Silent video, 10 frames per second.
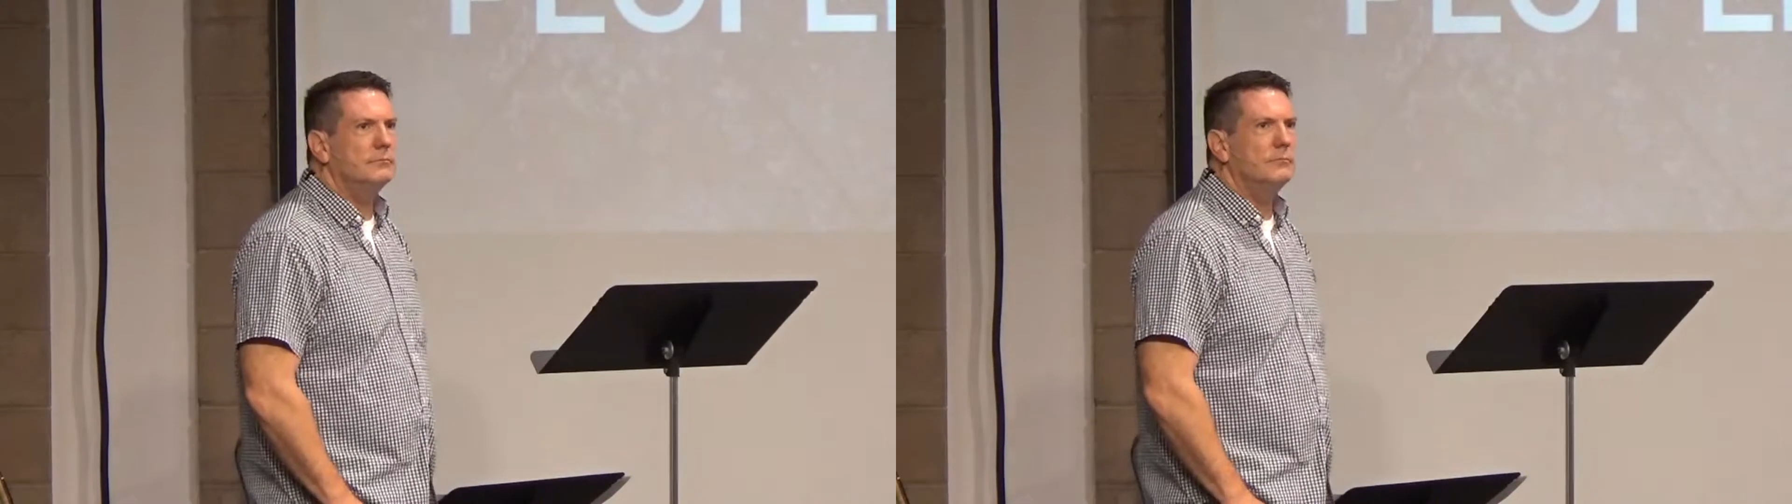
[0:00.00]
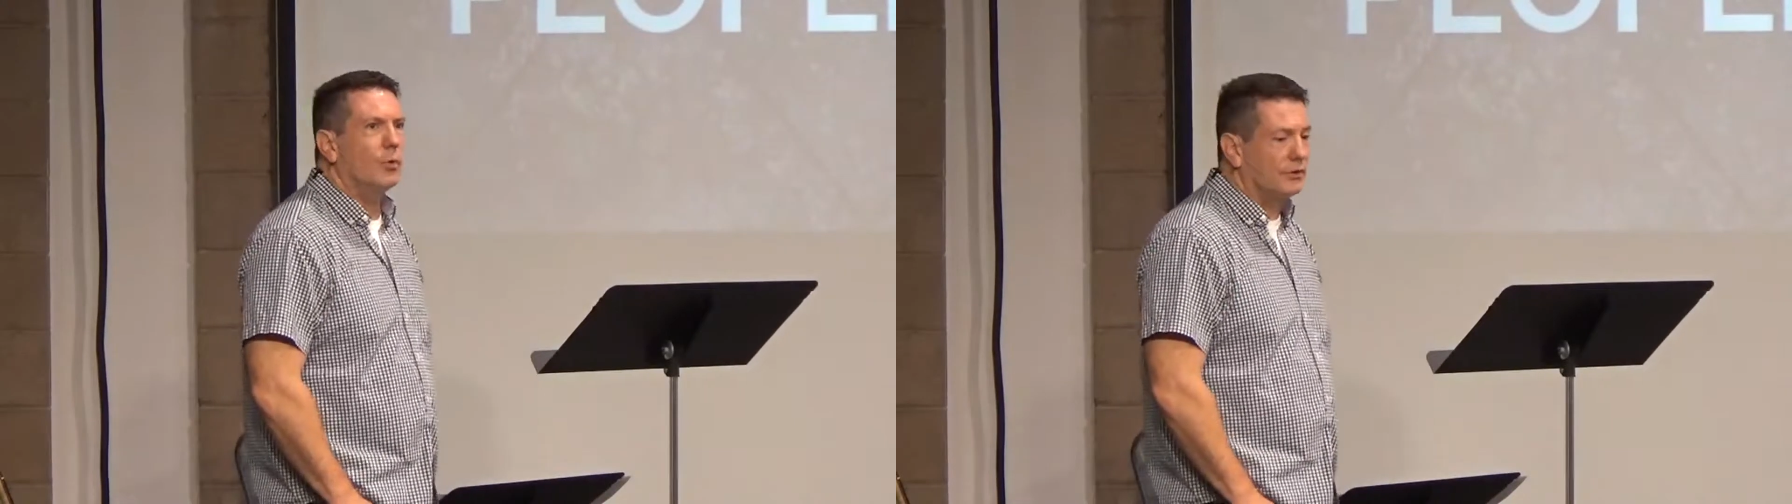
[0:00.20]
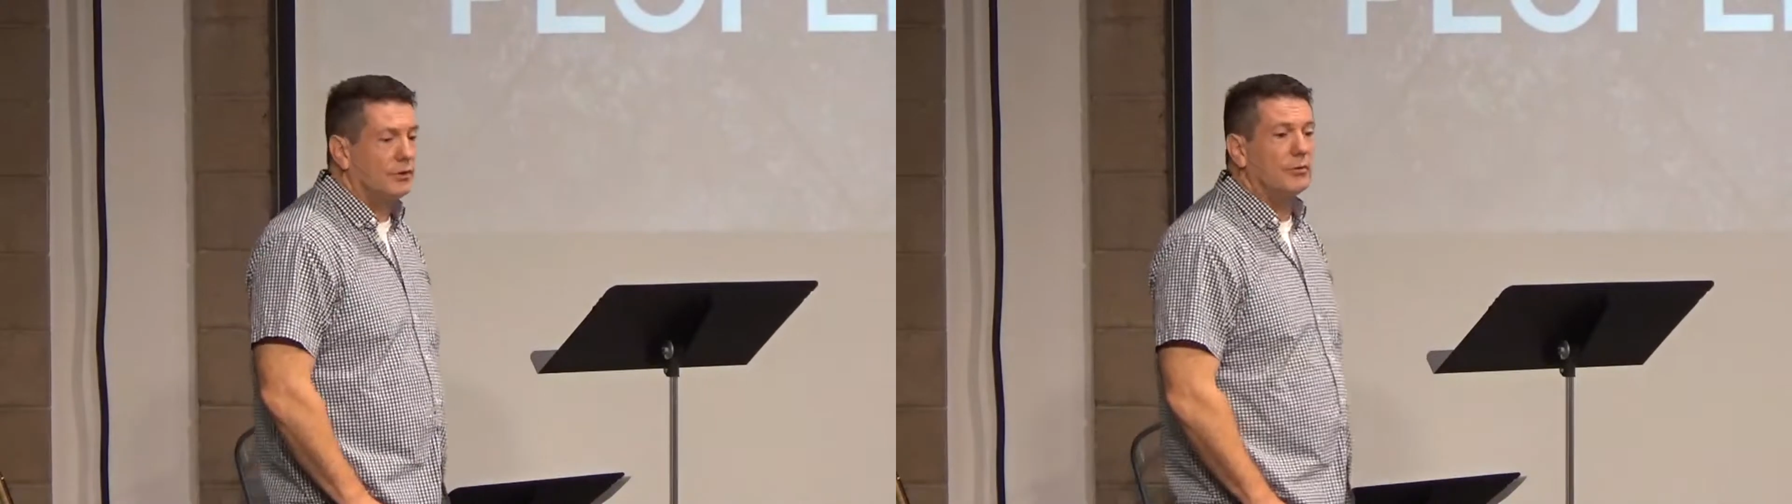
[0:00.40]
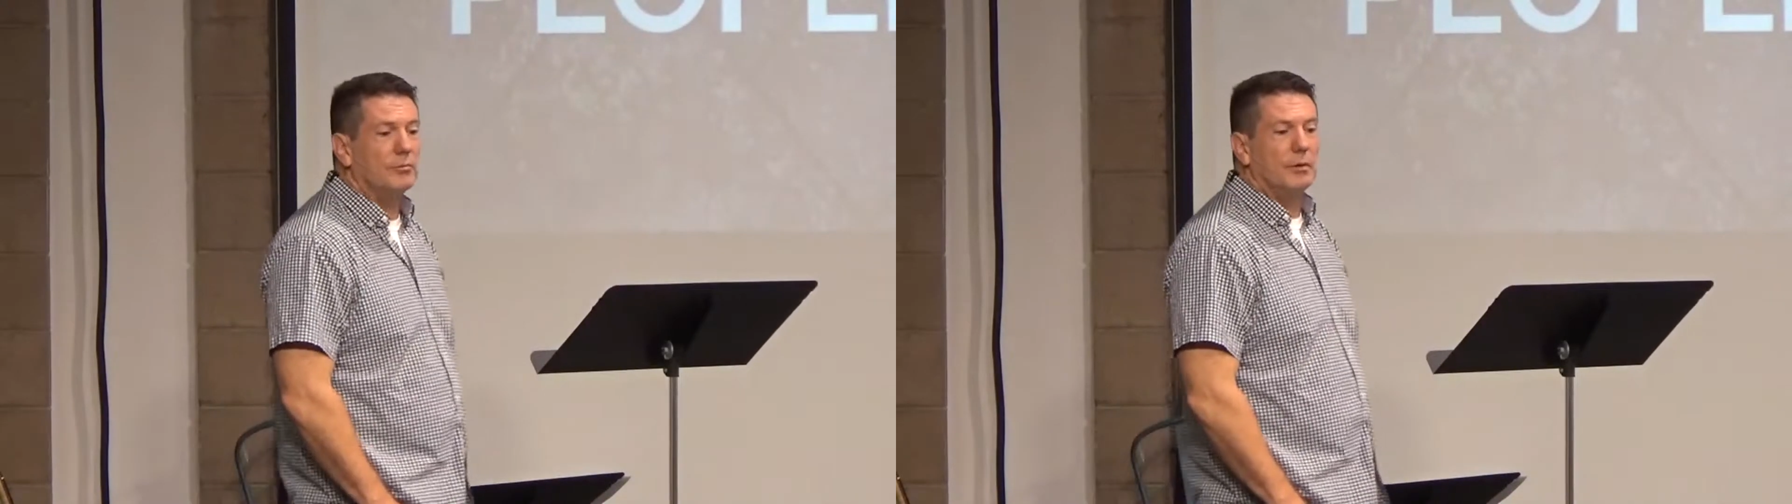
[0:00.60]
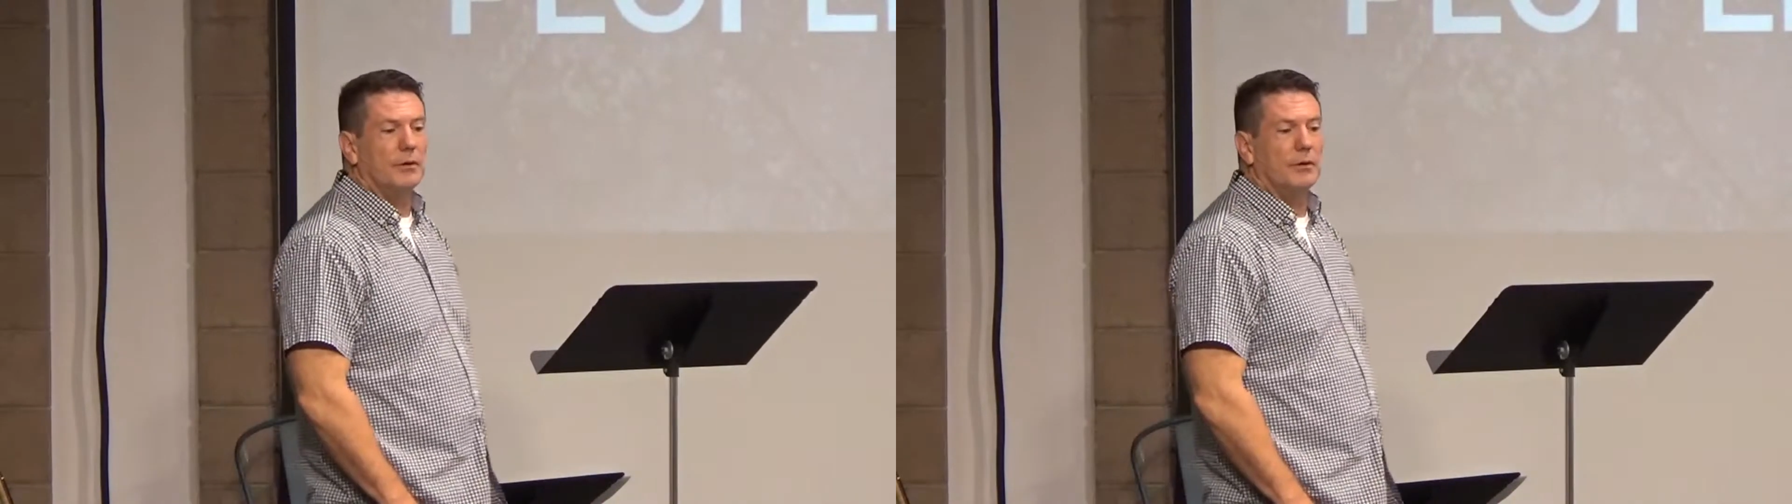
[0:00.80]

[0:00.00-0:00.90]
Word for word: We're doomed.